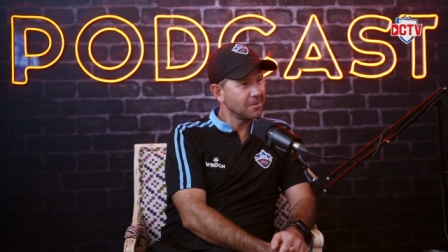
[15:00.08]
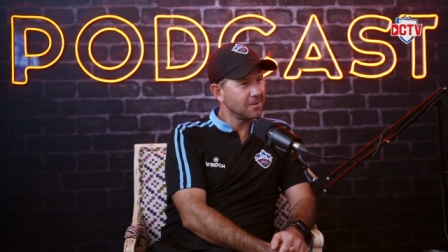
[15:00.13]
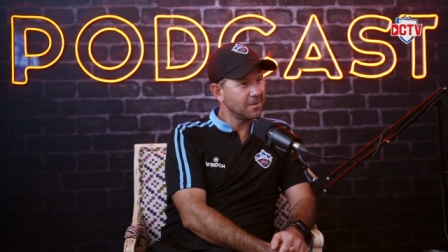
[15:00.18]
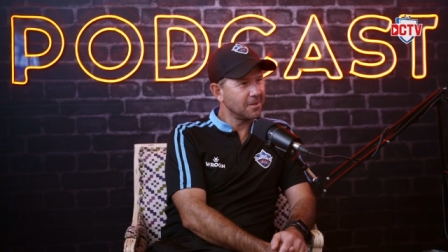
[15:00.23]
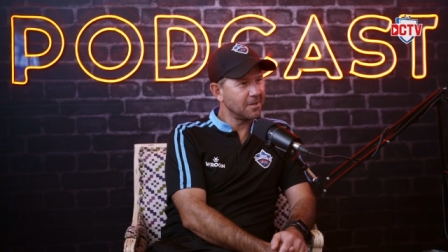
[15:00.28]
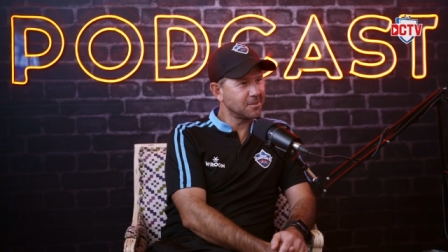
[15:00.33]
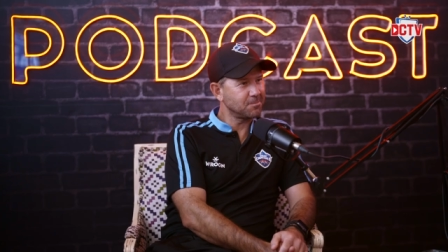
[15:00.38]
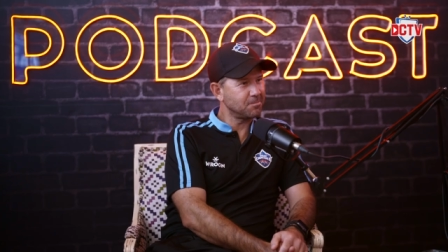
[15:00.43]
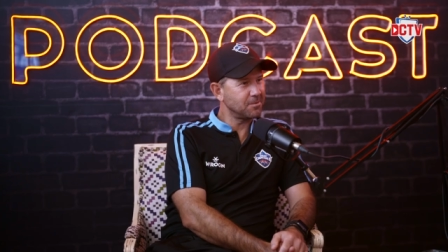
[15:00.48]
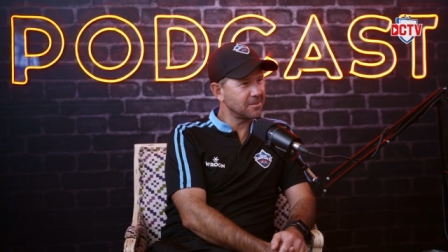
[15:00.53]

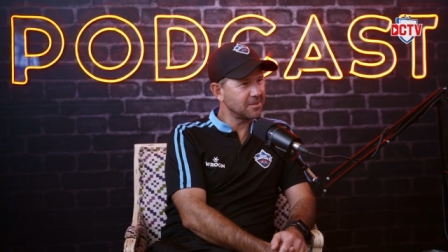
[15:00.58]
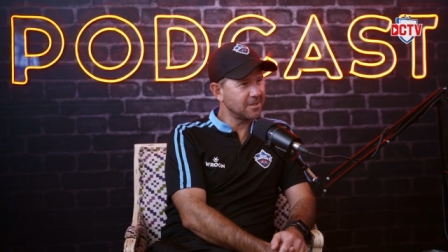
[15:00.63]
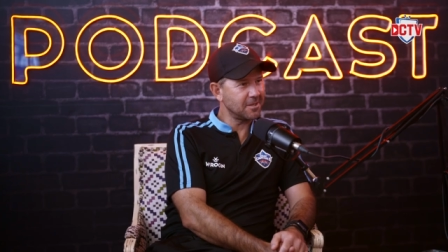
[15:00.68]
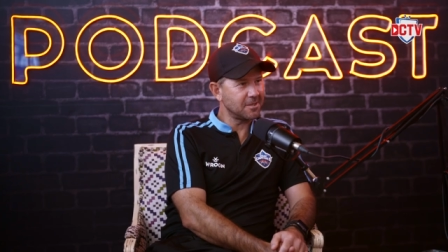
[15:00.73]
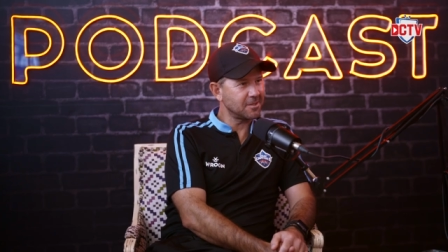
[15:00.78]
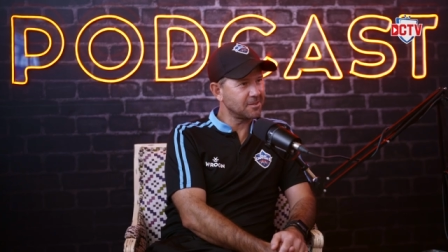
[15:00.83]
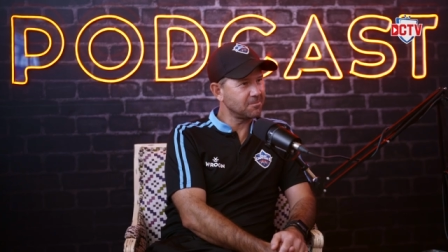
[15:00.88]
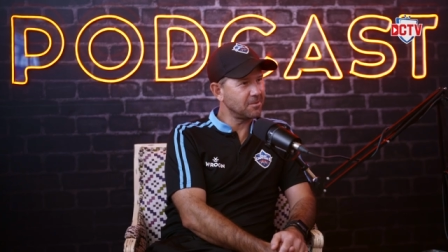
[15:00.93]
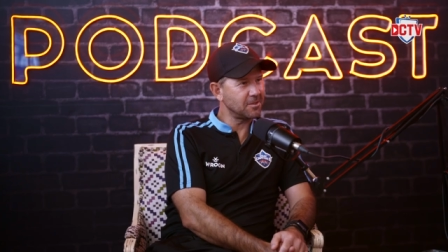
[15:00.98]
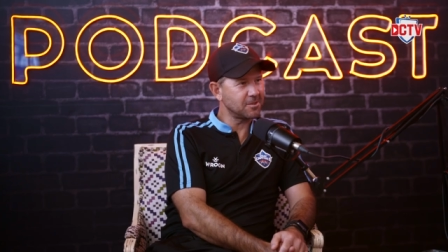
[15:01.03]
It's oh.
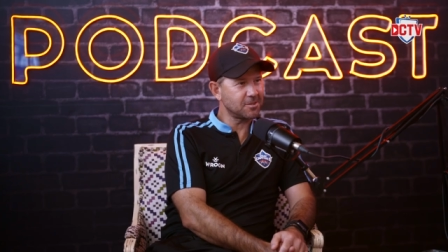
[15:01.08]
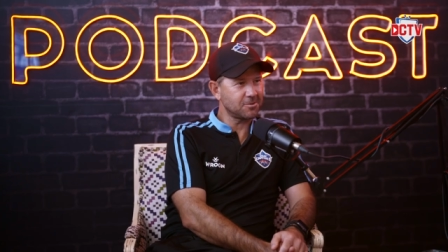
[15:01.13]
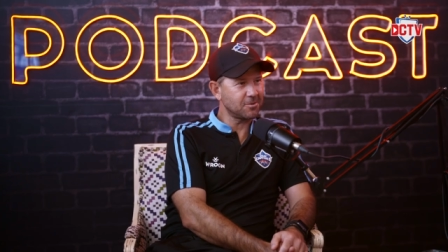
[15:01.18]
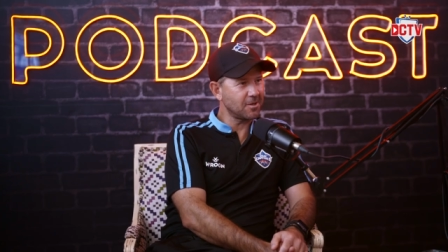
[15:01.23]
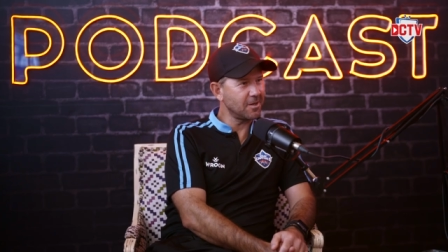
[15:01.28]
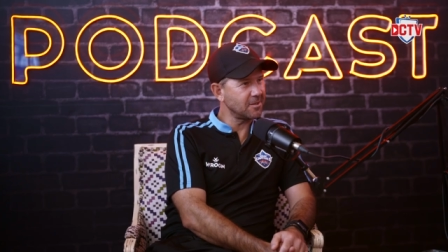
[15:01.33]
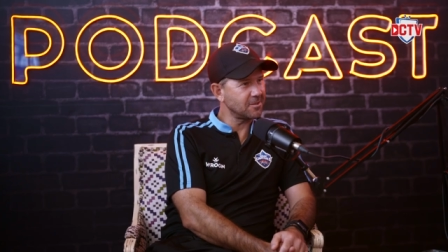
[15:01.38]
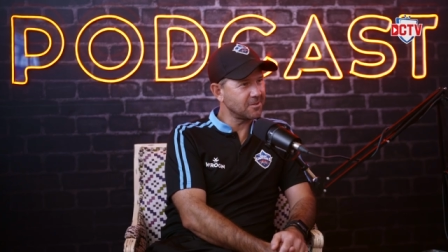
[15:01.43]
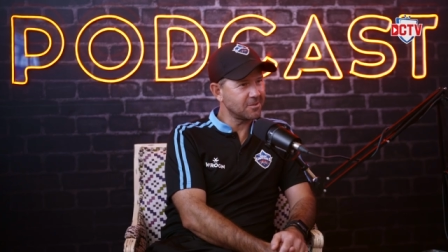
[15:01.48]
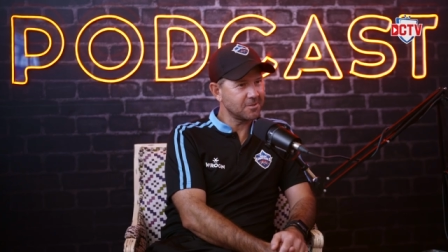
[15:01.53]
bizarre. It's it's
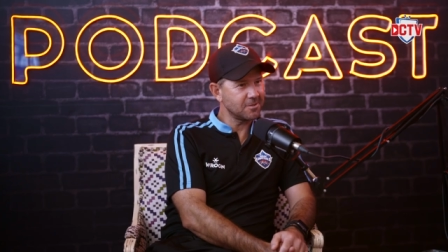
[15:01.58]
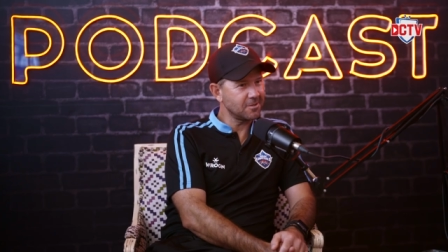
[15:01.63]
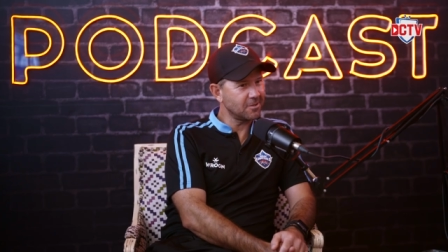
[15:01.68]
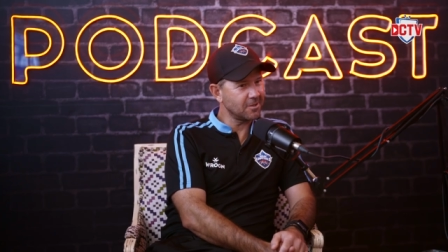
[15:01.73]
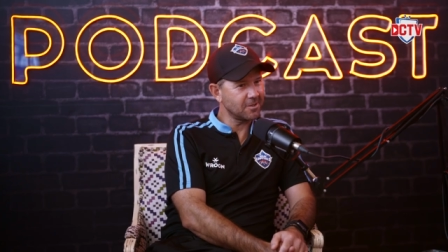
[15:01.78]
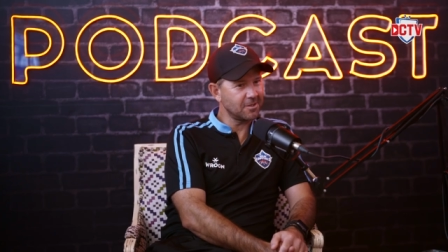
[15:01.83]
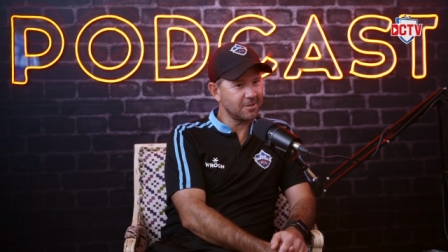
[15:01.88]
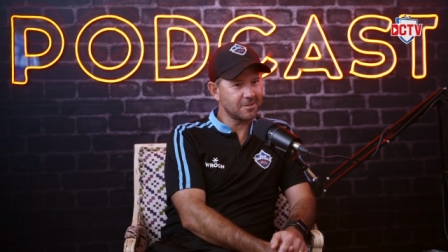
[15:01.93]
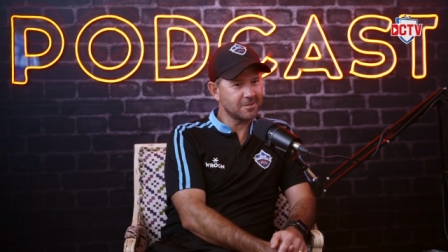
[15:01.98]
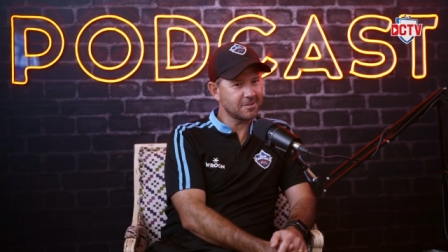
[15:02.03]
strange.
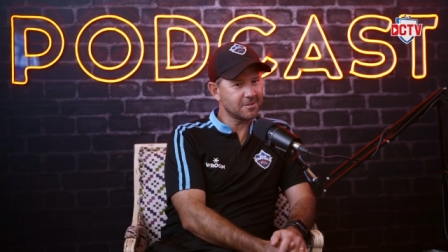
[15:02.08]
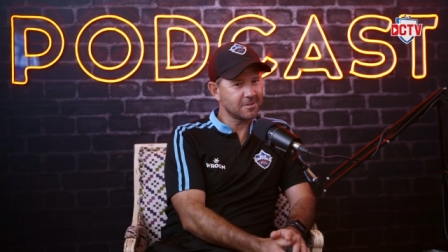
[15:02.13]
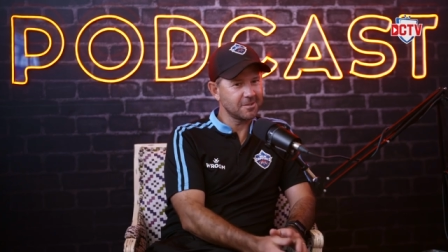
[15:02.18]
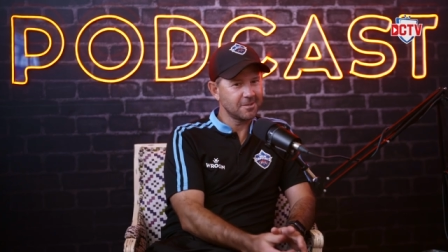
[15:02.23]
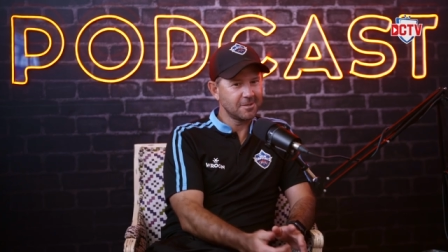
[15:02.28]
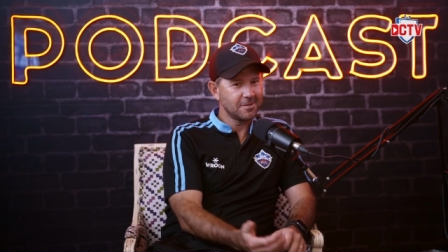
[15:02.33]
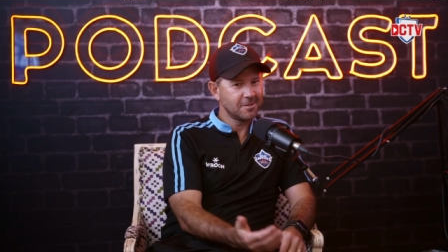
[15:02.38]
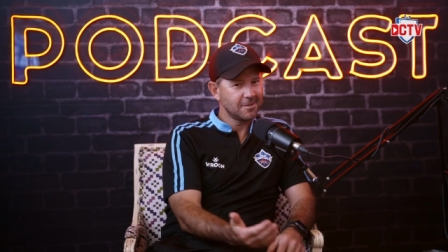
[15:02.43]
Like it's okay.